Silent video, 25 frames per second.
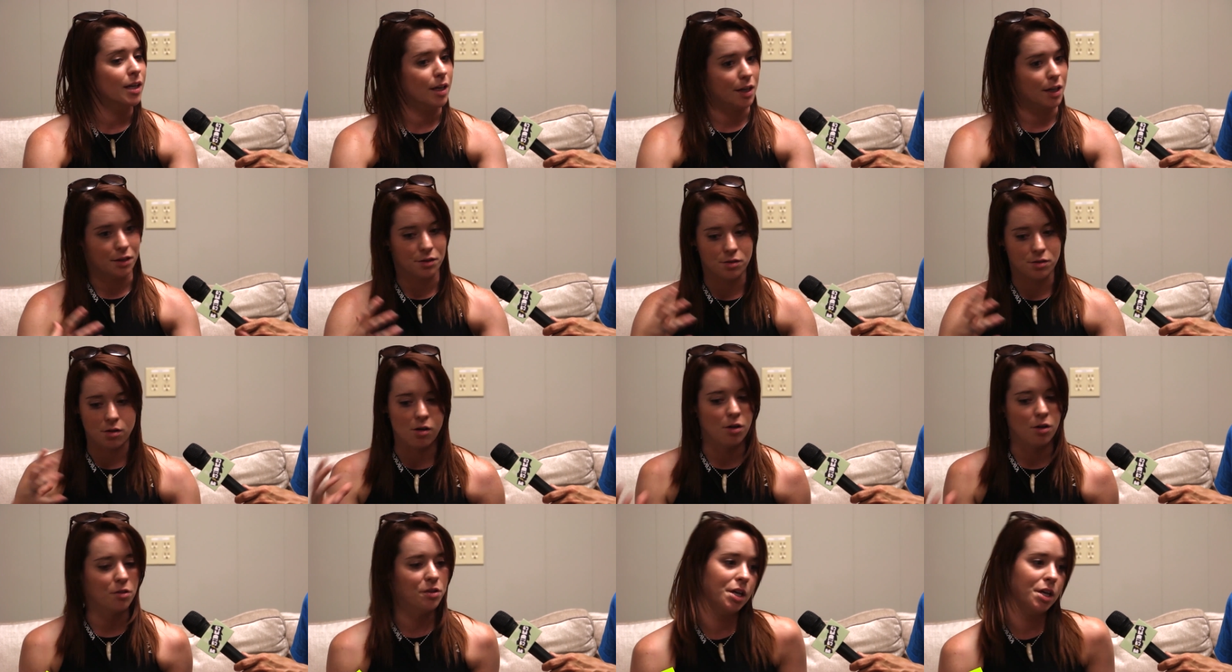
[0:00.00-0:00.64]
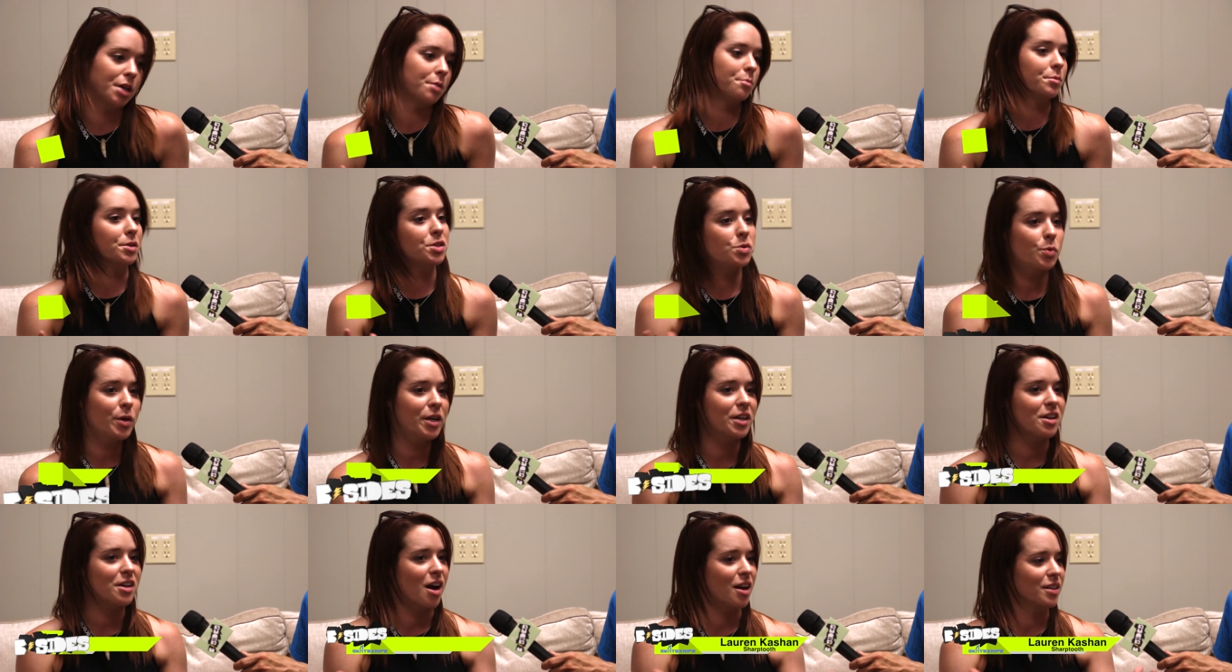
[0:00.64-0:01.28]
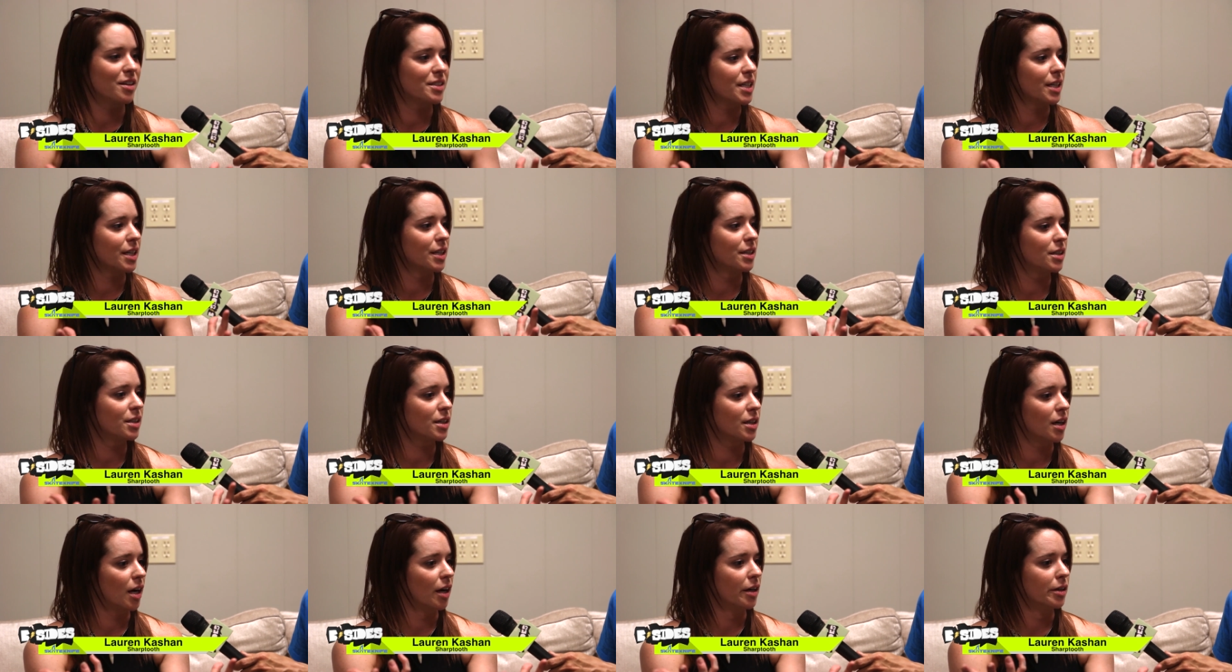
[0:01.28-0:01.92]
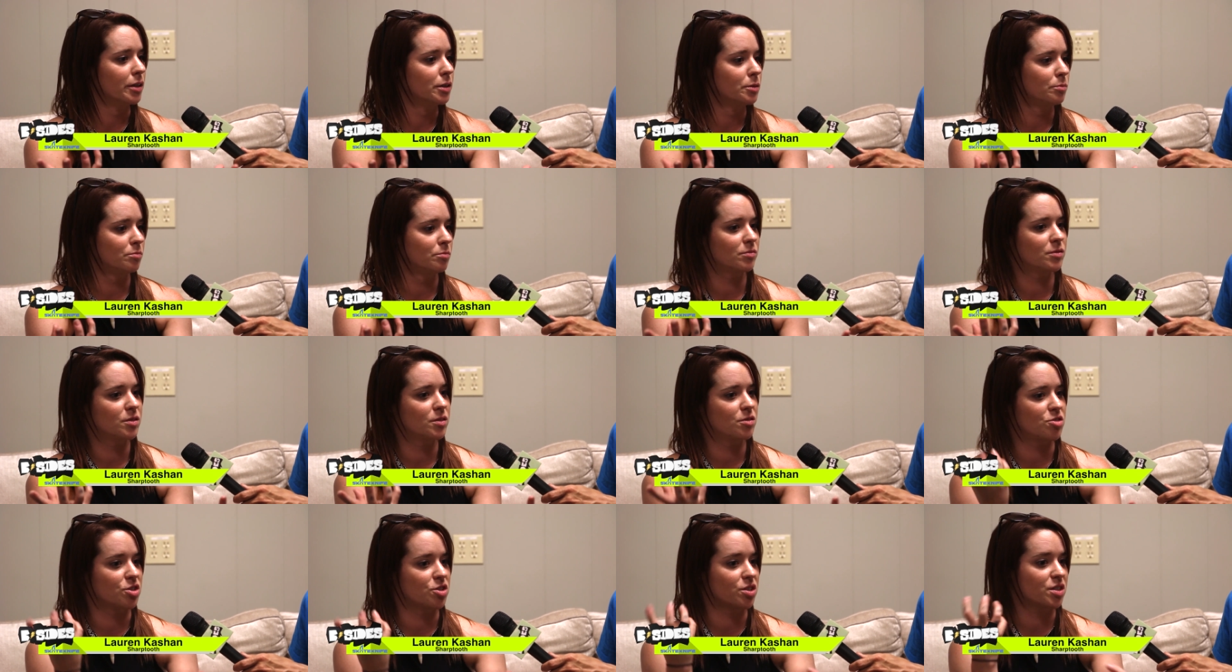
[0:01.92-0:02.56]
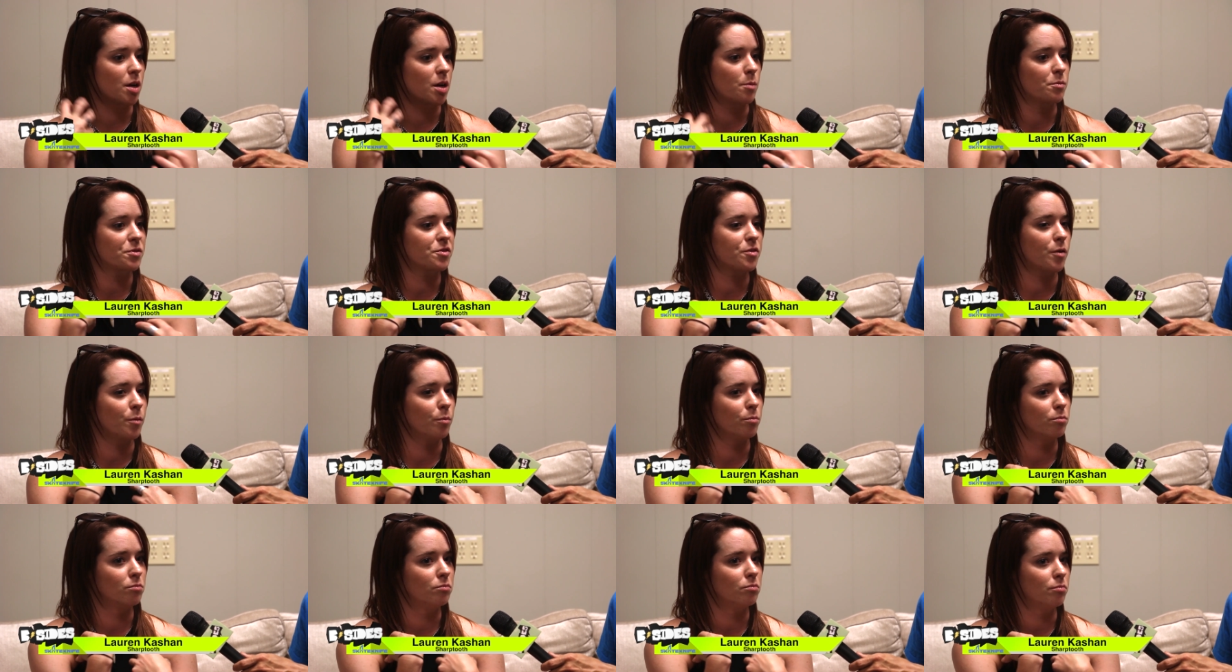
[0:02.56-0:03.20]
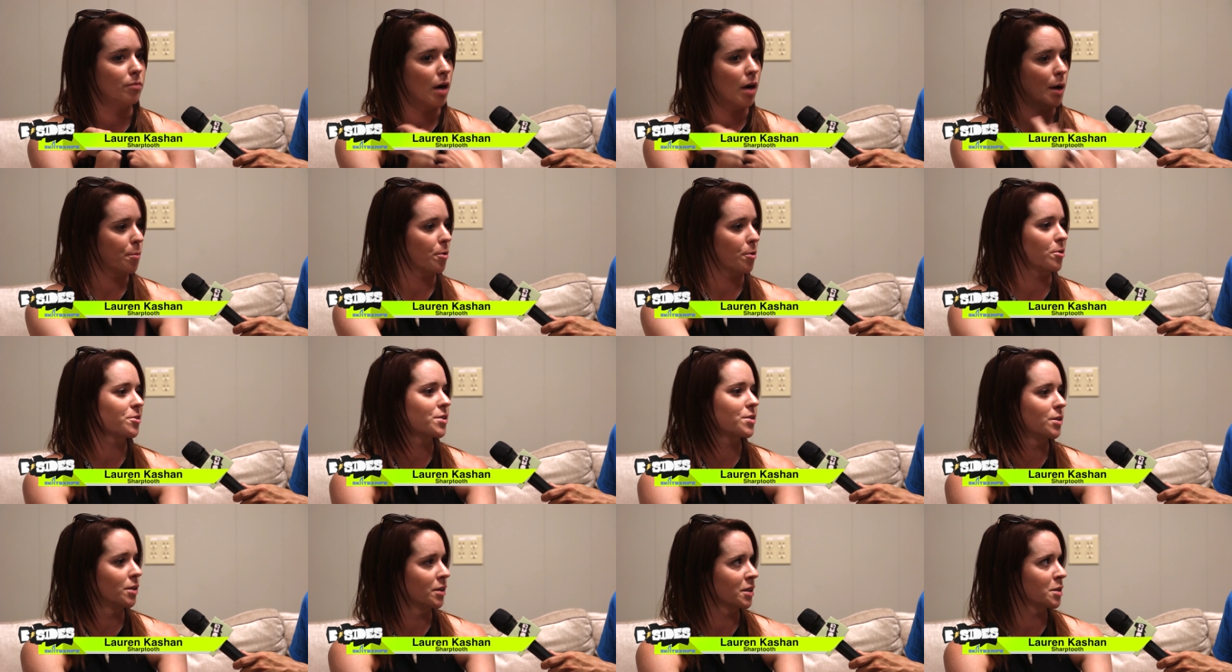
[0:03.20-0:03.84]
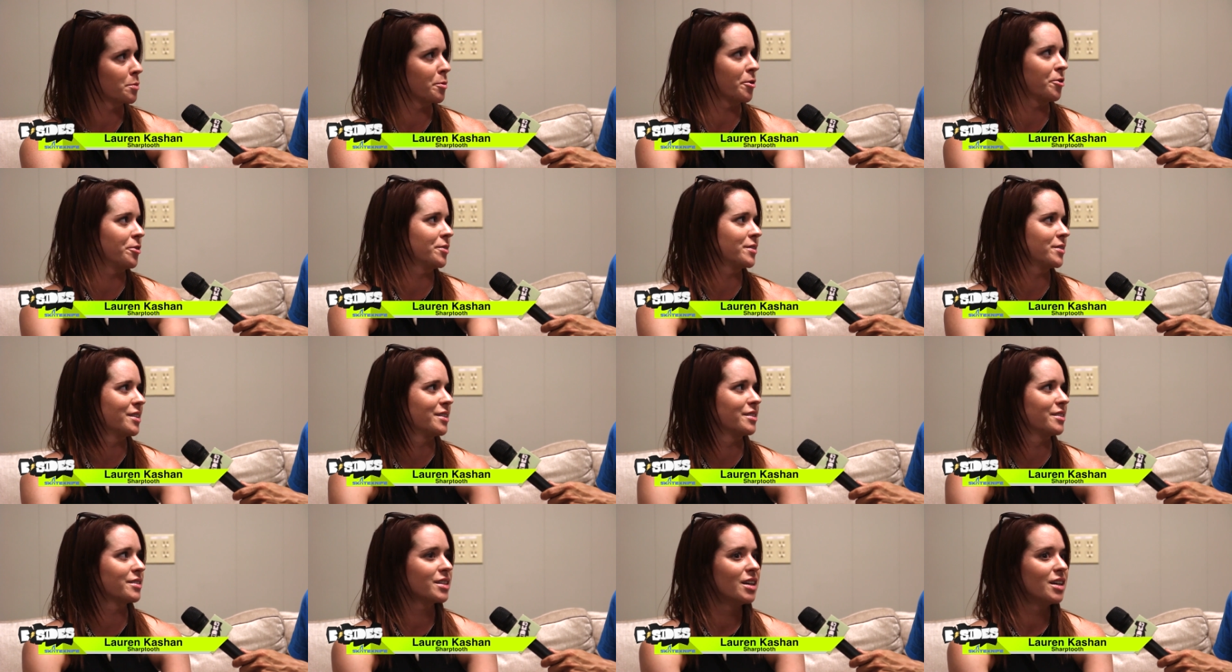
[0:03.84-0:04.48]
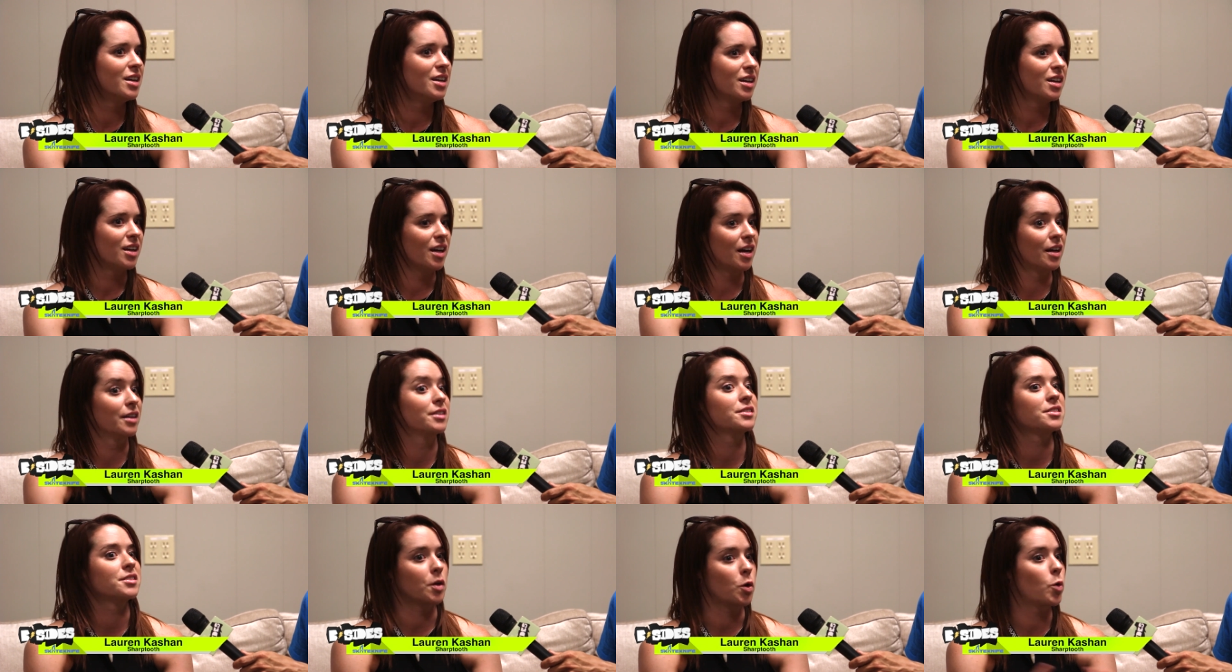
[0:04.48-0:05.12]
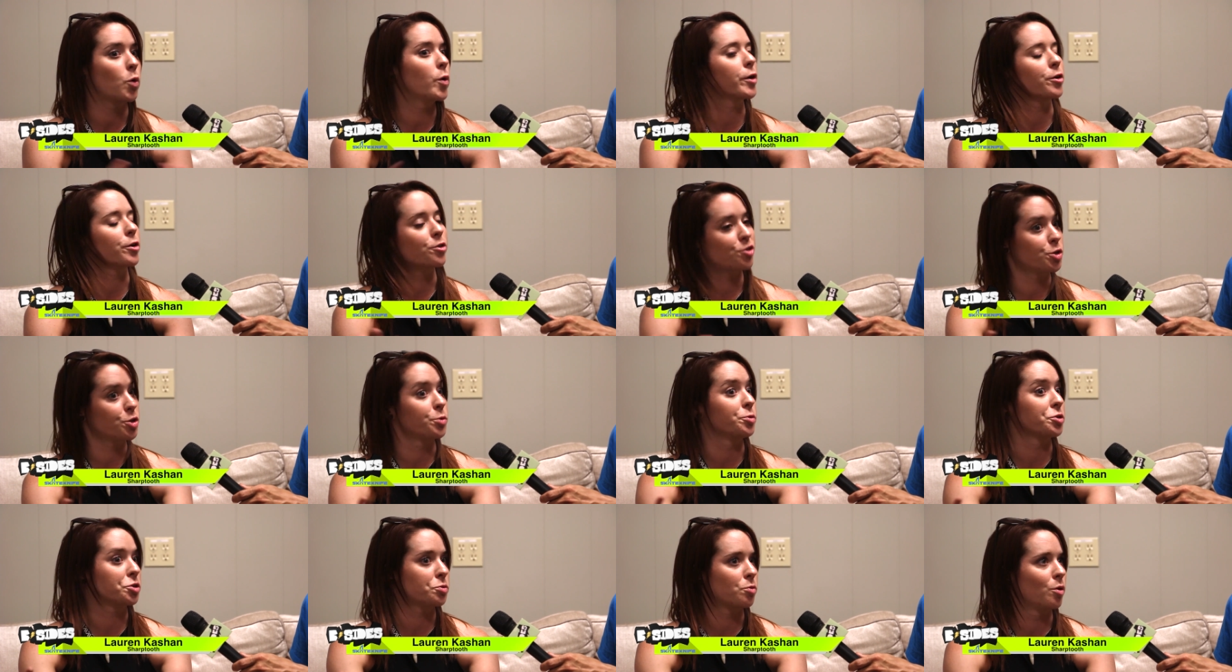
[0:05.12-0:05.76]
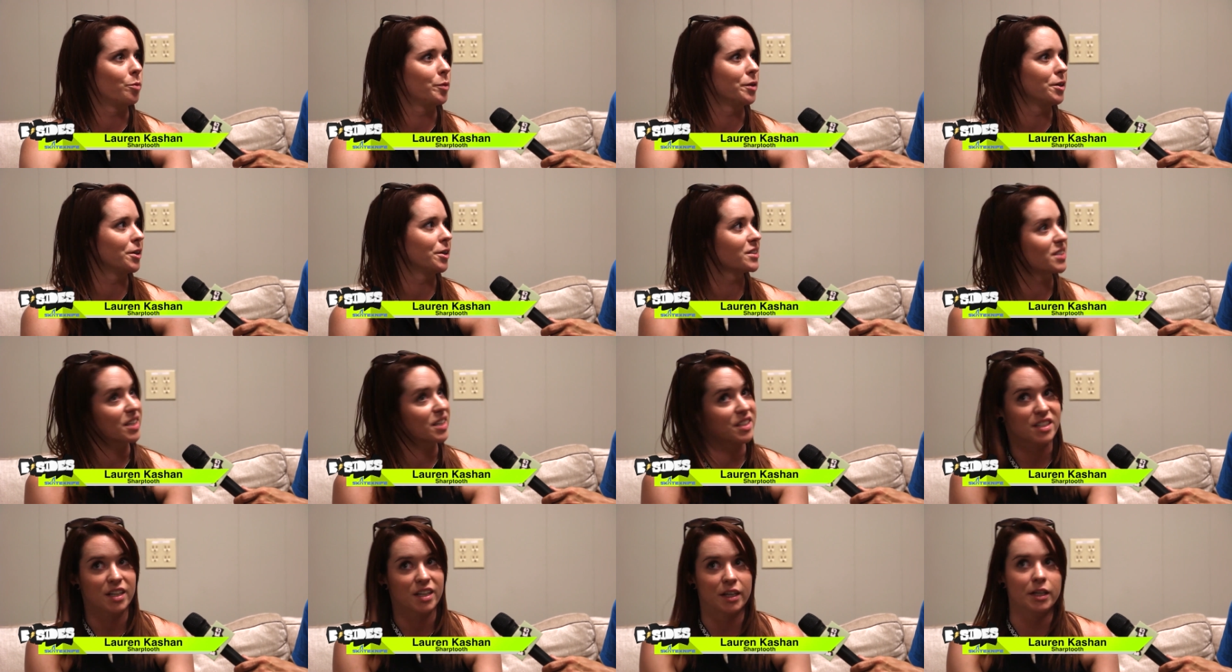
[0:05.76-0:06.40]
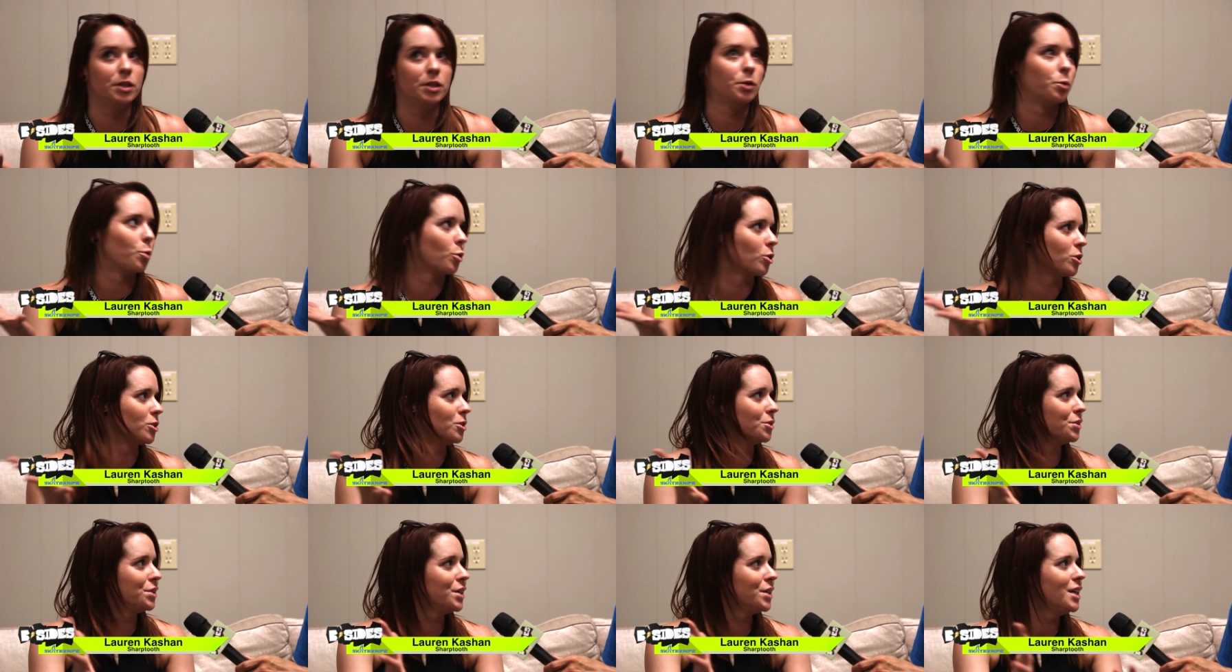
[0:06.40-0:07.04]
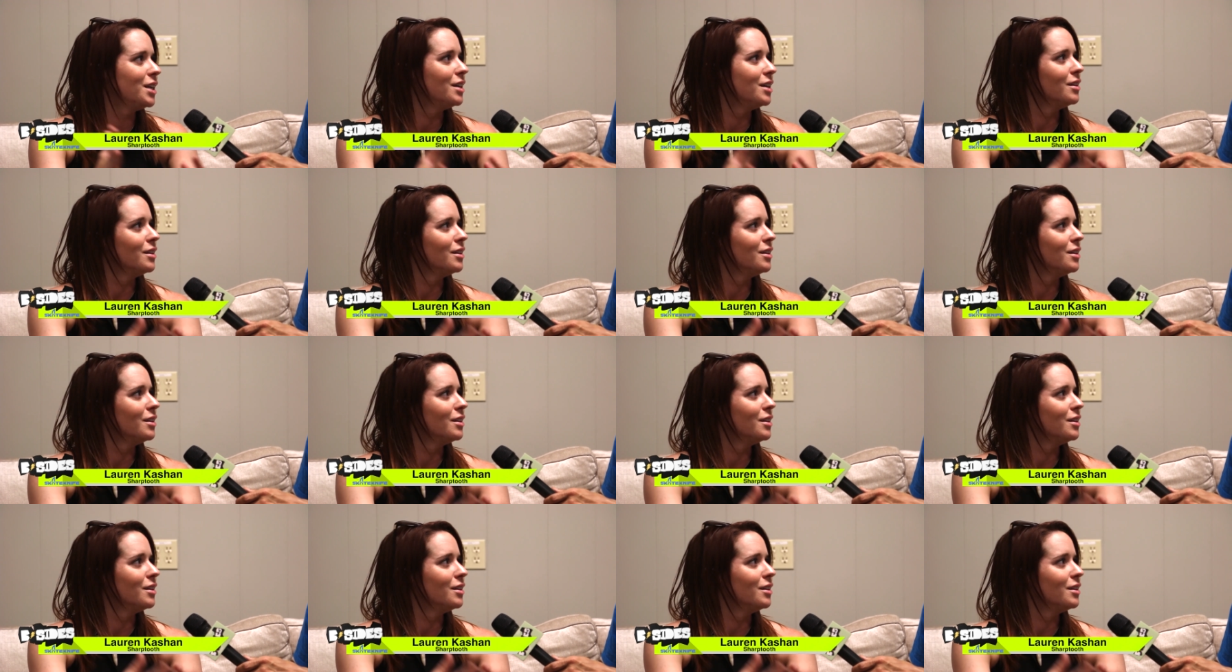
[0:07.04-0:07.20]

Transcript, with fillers: and all the in between content um, just comes from my personal experiences as a queer Jewish woman existing in the world.